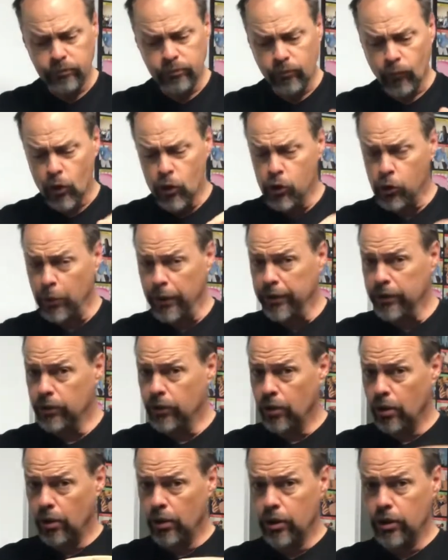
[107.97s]
So I
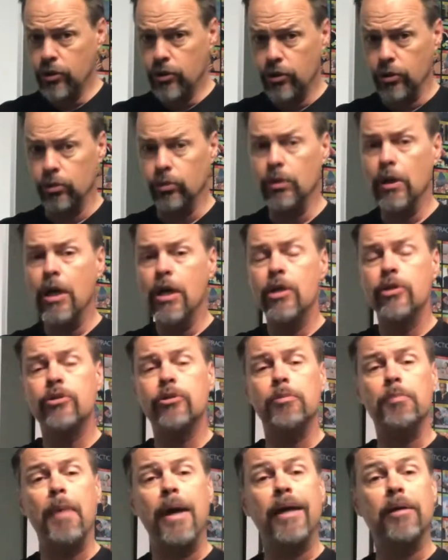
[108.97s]
encourage you to
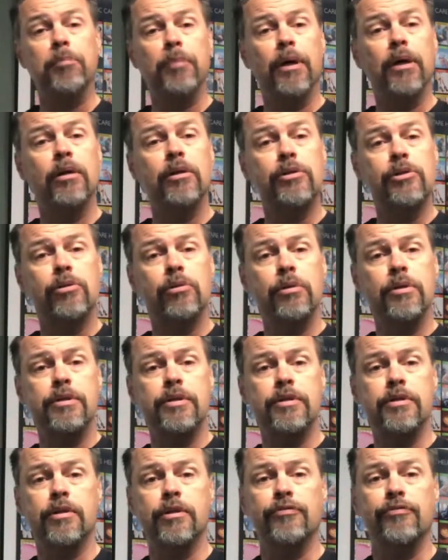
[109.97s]
make better
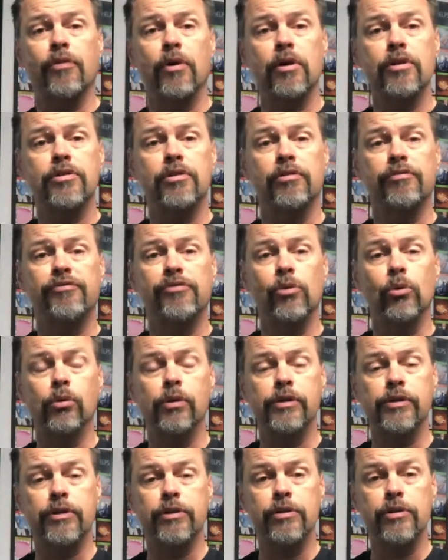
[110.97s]
choices as far as your fuel
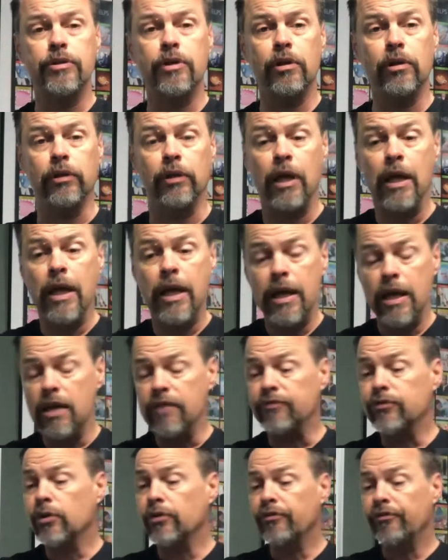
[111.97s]
is concerned.
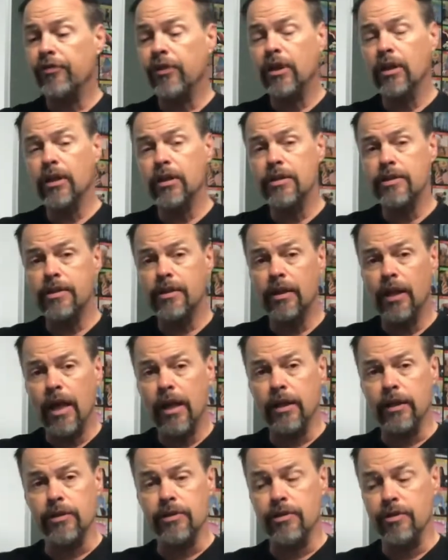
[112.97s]
If you're feeling
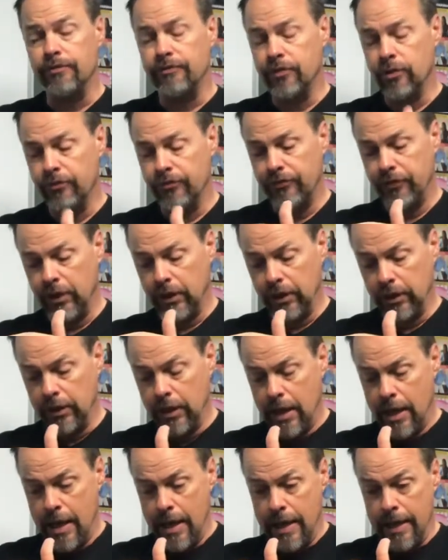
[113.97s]
sluggish, if you're feeling
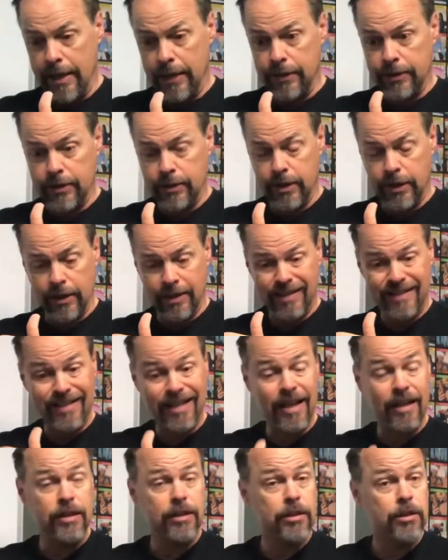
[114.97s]

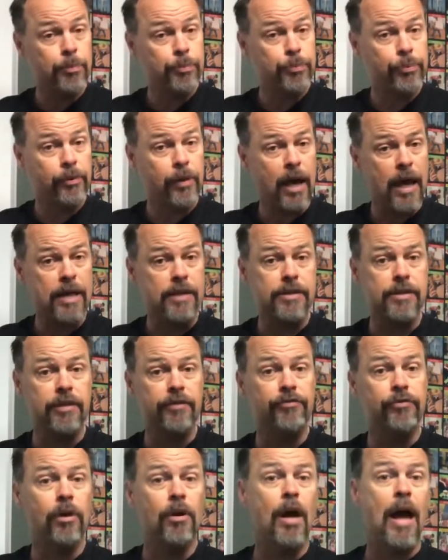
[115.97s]
kind of depressed,
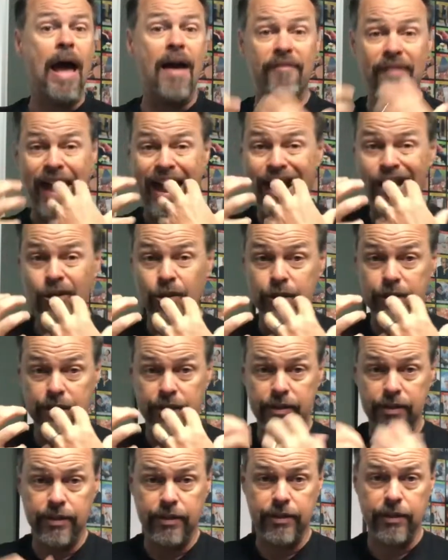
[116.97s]
if you have
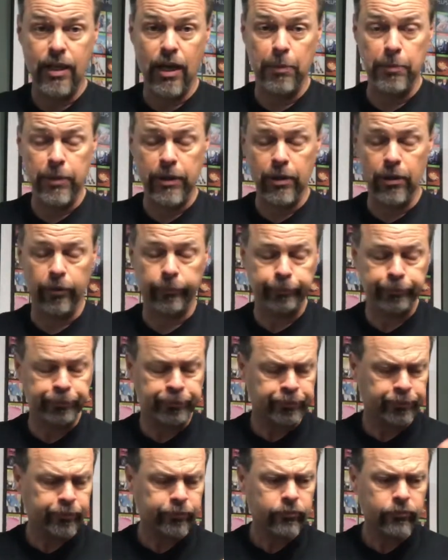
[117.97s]
allergies this time of year,
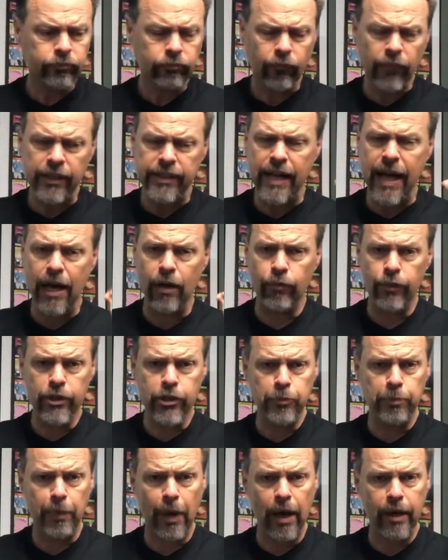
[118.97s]
not
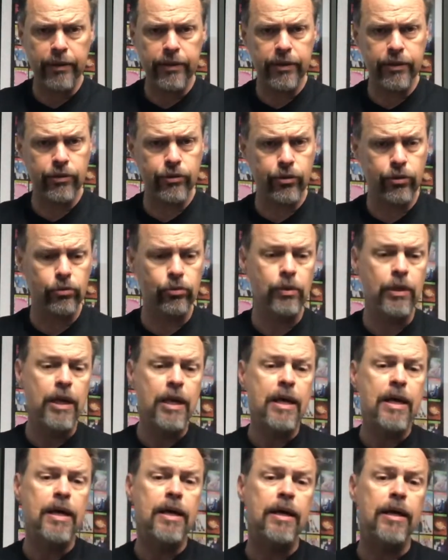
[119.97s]
responding to
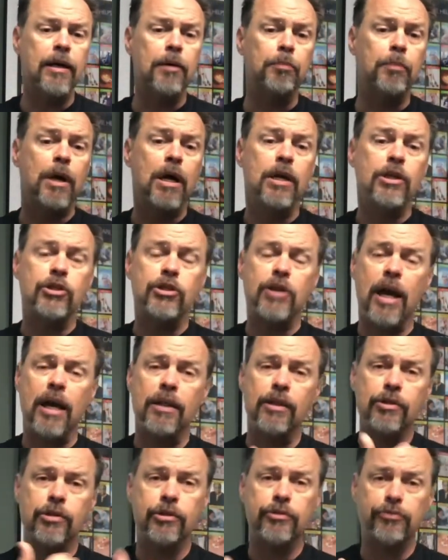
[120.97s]

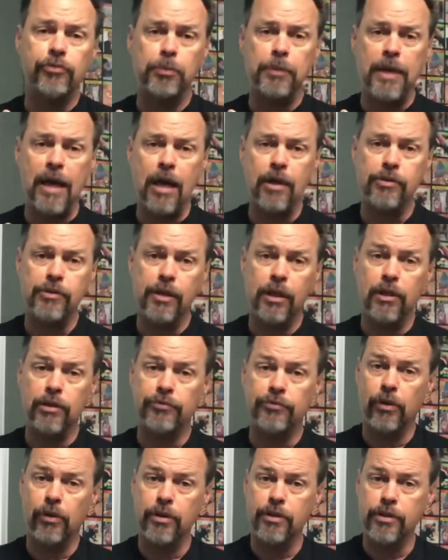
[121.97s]
challenges from the outside as
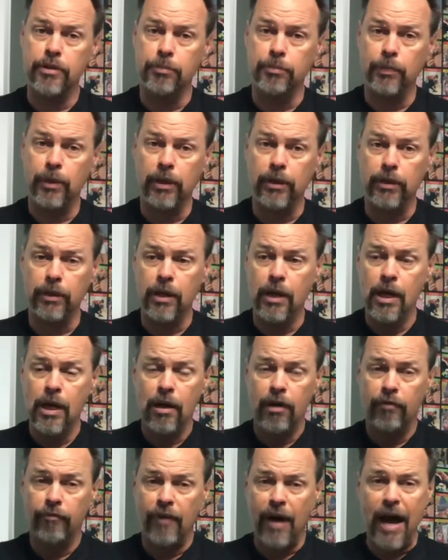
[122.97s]
as
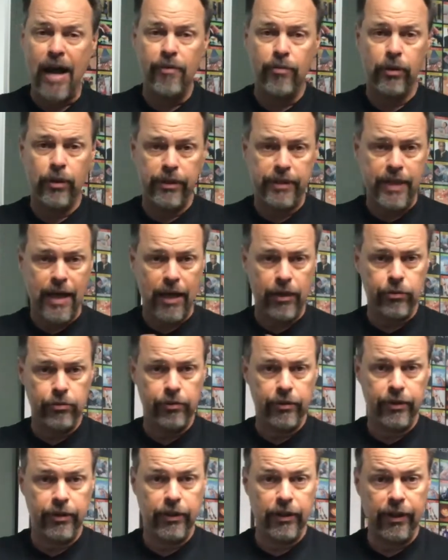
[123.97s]
viral attacks or
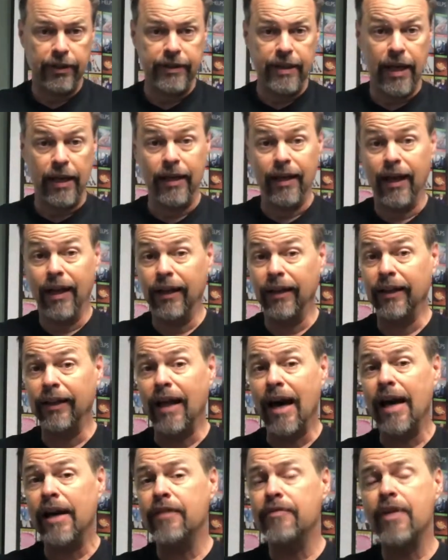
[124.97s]
anything like that, a
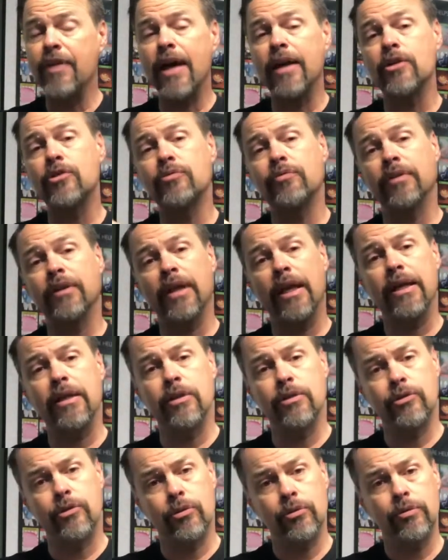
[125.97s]
lot of that is
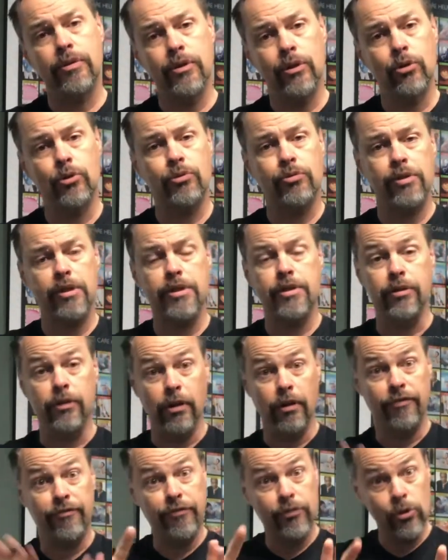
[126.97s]
related to the nutrition,
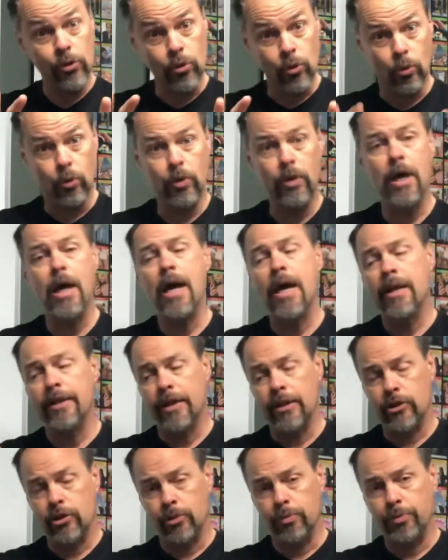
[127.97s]
the fuel
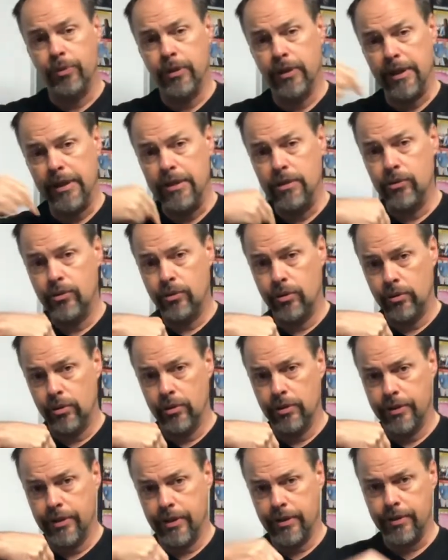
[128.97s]
that you put into your
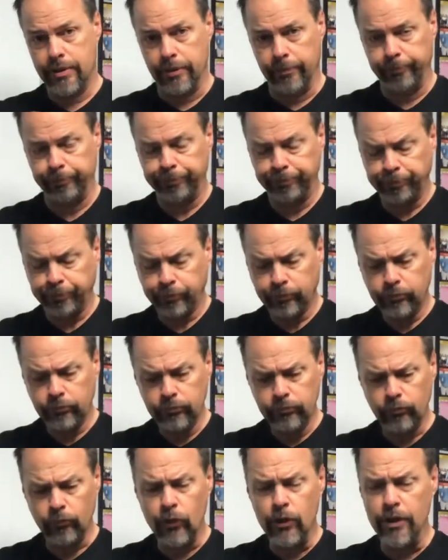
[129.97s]
system.
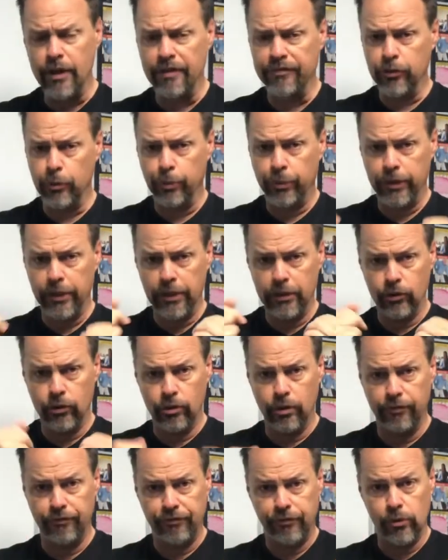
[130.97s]
You have to put in
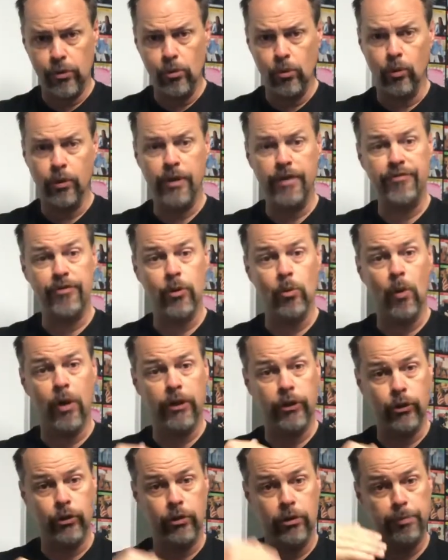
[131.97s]
good fuel if you
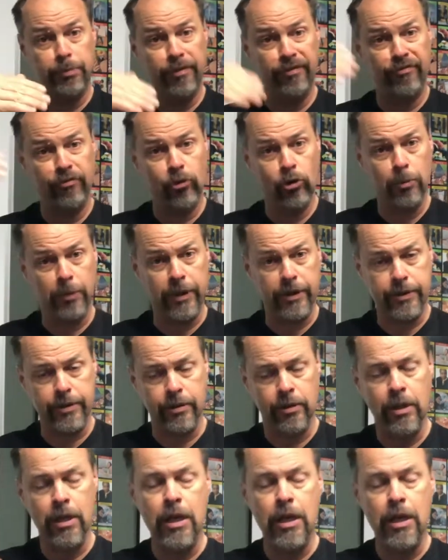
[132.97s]
want good performance.